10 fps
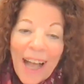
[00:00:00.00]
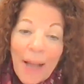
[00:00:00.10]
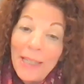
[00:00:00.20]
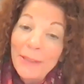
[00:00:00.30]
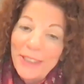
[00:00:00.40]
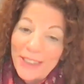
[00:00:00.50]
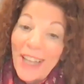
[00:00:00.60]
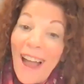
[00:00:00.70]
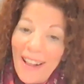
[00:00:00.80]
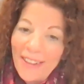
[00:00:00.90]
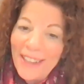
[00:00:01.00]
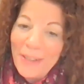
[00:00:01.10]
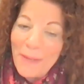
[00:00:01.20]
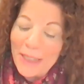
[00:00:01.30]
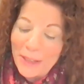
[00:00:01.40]
I was solid
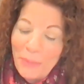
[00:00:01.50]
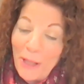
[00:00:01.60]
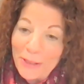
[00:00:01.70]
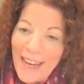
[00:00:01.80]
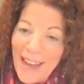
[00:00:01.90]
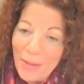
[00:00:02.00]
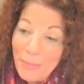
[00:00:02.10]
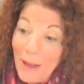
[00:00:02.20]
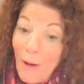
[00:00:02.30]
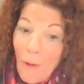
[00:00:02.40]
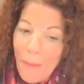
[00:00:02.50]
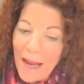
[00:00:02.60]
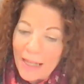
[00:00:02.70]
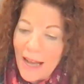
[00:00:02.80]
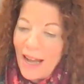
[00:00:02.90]
in my small town, but oh
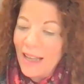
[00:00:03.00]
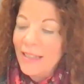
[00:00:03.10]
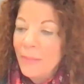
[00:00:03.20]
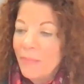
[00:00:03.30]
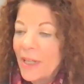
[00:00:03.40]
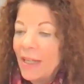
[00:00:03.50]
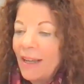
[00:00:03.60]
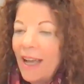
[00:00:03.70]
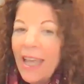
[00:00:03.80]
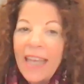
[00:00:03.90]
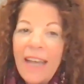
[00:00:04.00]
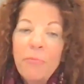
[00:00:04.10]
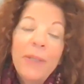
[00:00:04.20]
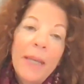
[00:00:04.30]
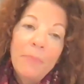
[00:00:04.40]
my God, I had to have
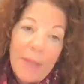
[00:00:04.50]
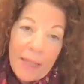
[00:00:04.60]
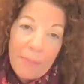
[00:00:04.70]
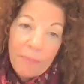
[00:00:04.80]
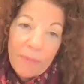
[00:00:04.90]
plan B.